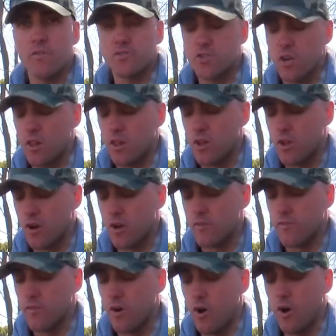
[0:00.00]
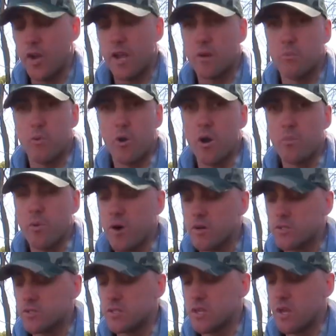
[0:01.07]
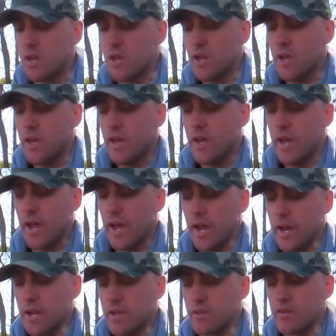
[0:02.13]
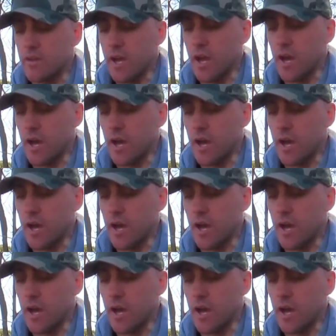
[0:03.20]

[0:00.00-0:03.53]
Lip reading: I've shot a lot of high end bipods, and